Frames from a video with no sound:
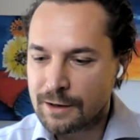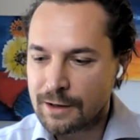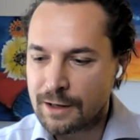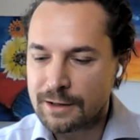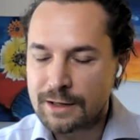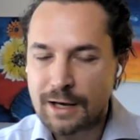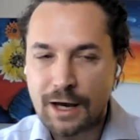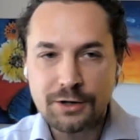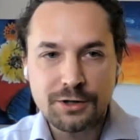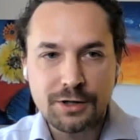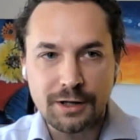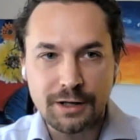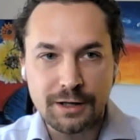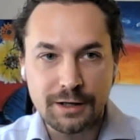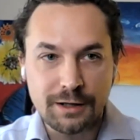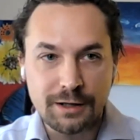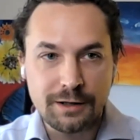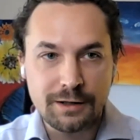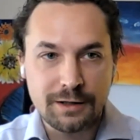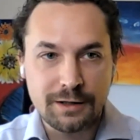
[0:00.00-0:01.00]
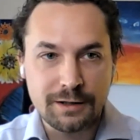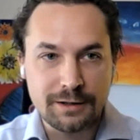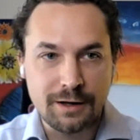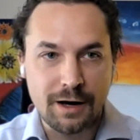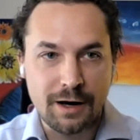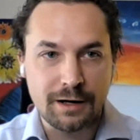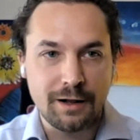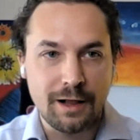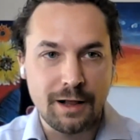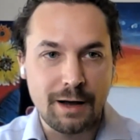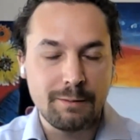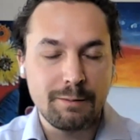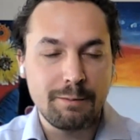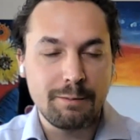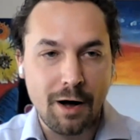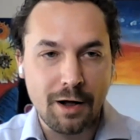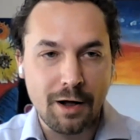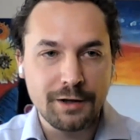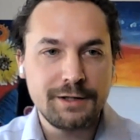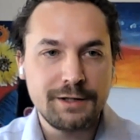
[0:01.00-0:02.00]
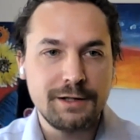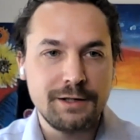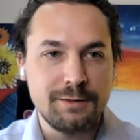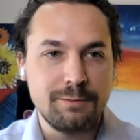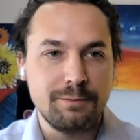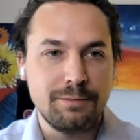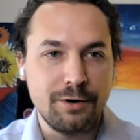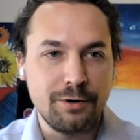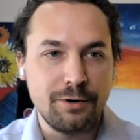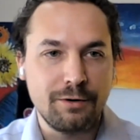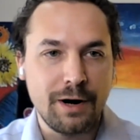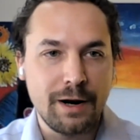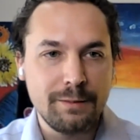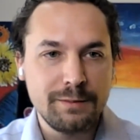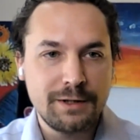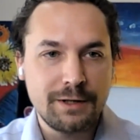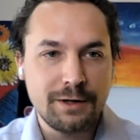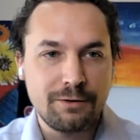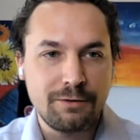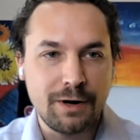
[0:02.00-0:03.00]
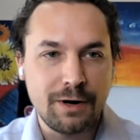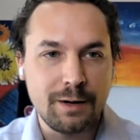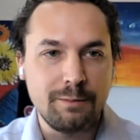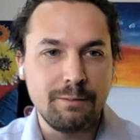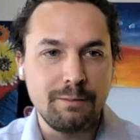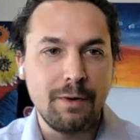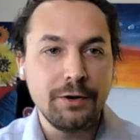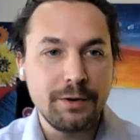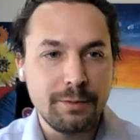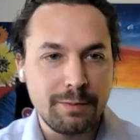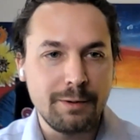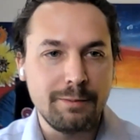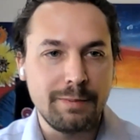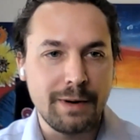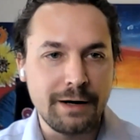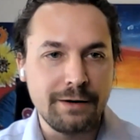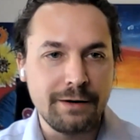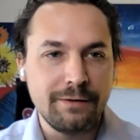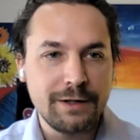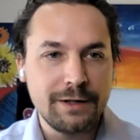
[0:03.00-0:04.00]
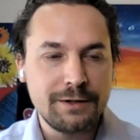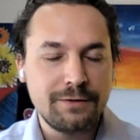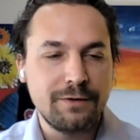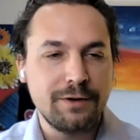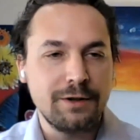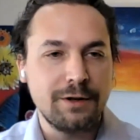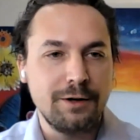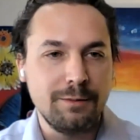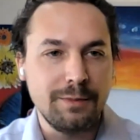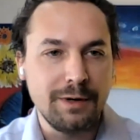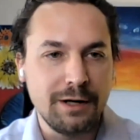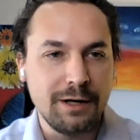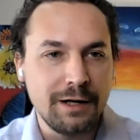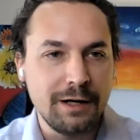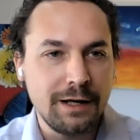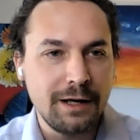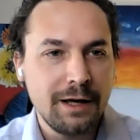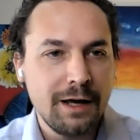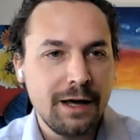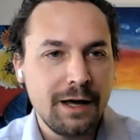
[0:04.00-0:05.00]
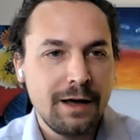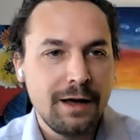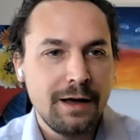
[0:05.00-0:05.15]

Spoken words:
intentionally design climate policies and programs to create multiple benefits for the community.